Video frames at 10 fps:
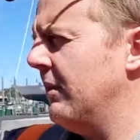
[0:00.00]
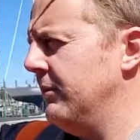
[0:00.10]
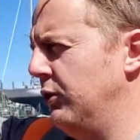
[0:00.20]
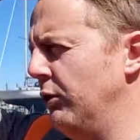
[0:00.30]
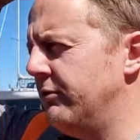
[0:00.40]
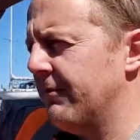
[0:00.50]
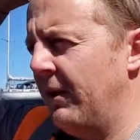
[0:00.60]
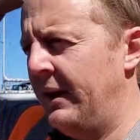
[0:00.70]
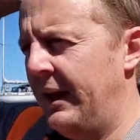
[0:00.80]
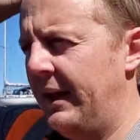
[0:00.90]

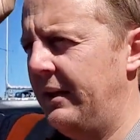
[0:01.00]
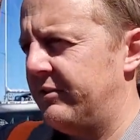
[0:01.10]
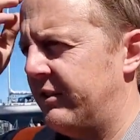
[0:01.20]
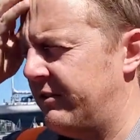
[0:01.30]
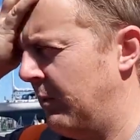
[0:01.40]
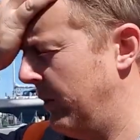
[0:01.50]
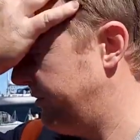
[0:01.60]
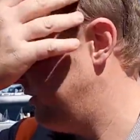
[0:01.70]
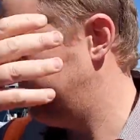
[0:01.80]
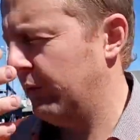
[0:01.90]
user-friendly system,
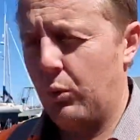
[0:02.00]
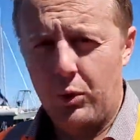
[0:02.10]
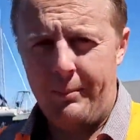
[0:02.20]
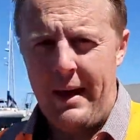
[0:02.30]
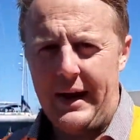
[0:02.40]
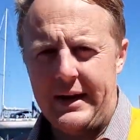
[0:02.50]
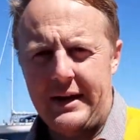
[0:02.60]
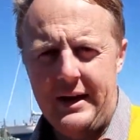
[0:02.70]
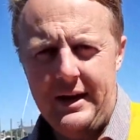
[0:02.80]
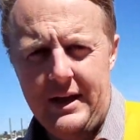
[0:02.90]
which is automatic,
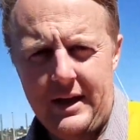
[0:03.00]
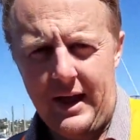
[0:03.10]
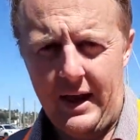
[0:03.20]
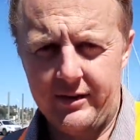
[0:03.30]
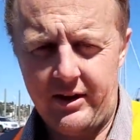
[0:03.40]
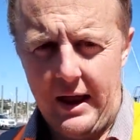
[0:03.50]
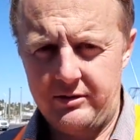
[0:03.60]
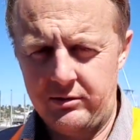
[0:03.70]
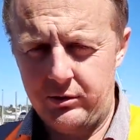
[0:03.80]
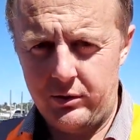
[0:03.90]
and it
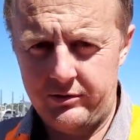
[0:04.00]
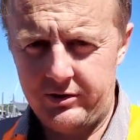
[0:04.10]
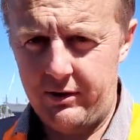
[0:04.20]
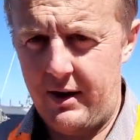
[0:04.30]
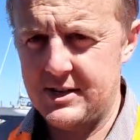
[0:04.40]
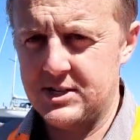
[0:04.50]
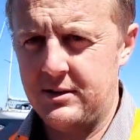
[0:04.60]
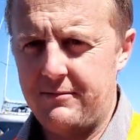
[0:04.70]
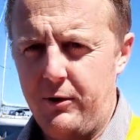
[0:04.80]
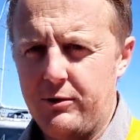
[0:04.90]
takes into consideration
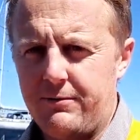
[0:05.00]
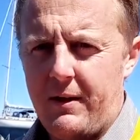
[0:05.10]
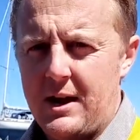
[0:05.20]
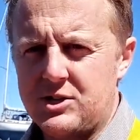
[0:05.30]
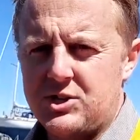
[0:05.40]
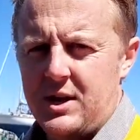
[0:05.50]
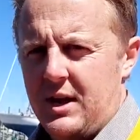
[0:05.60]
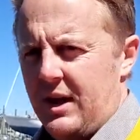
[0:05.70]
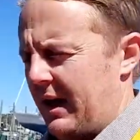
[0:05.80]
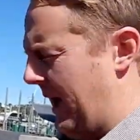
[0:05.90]
the first flush
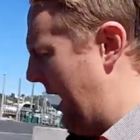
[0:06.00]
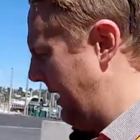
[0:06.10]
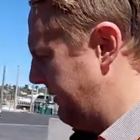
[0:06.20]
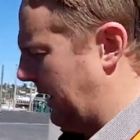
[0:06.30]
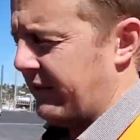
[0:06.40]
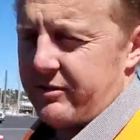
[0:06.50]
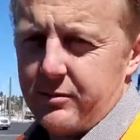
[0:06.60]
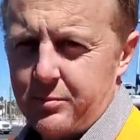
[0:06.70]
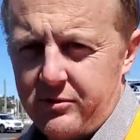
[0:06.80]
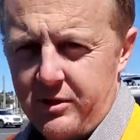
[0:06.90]
and
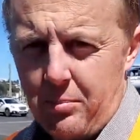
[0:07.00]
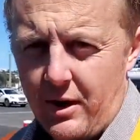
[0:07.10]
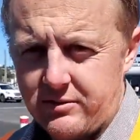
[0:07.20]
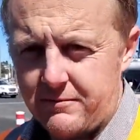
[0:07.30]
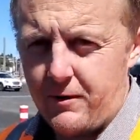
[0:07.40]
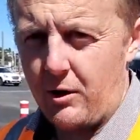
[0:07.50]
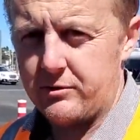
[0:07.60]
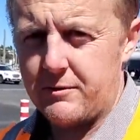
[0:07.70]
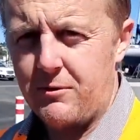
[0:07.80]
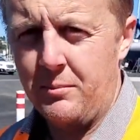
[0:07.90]
separates the flow.
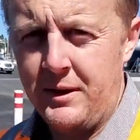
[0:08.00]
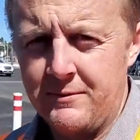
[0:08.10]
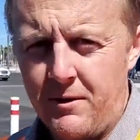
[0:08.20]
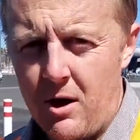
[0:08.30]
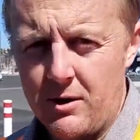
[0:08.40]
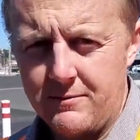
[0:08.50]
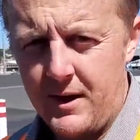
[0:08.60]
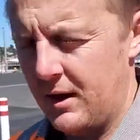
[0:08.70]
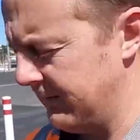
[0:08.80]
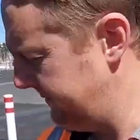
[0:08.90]
So from the Enviro valve,